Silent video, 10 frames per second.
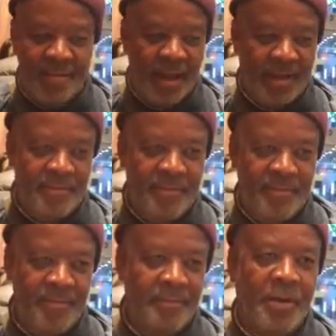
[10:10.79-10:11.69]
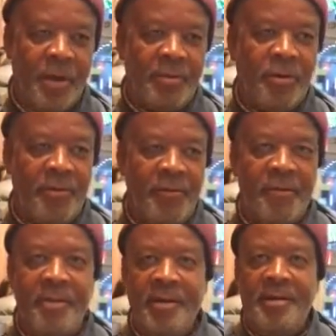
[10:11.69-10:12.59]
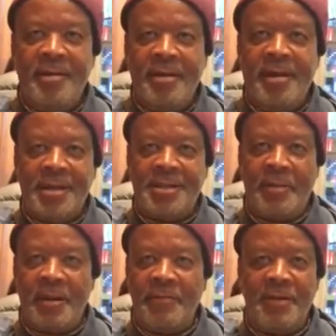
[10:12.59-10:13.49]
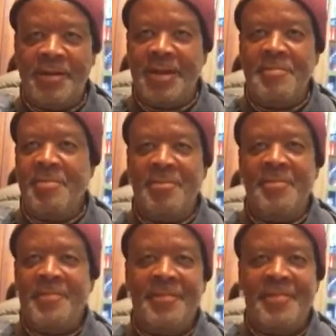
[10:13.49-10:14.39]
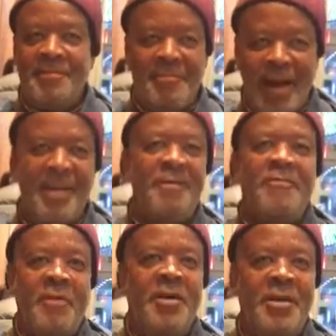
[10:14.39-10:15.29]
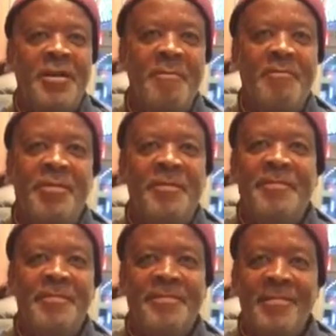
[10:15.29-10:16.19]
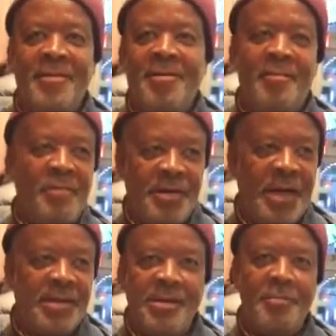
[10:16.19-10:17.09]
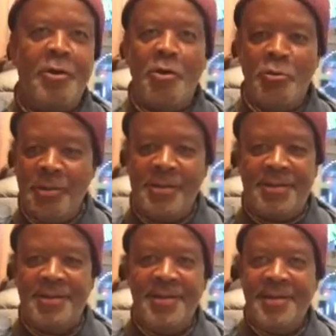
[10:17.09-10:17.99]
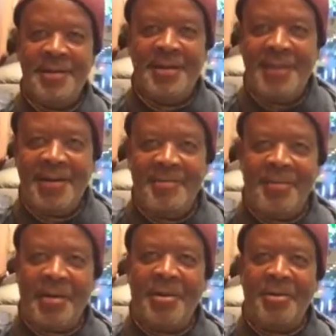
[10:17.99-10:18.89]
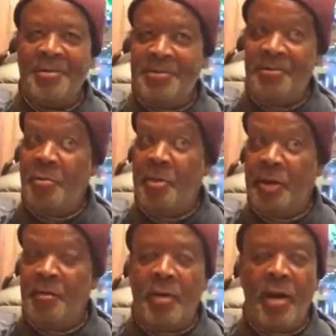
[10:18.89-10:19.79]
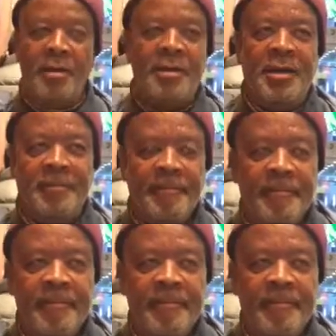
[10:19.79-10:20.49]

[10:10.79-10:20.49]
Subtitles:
like blocked off a spot for his limo right in front of the temple. Get some cones, block it out so nobody could park there.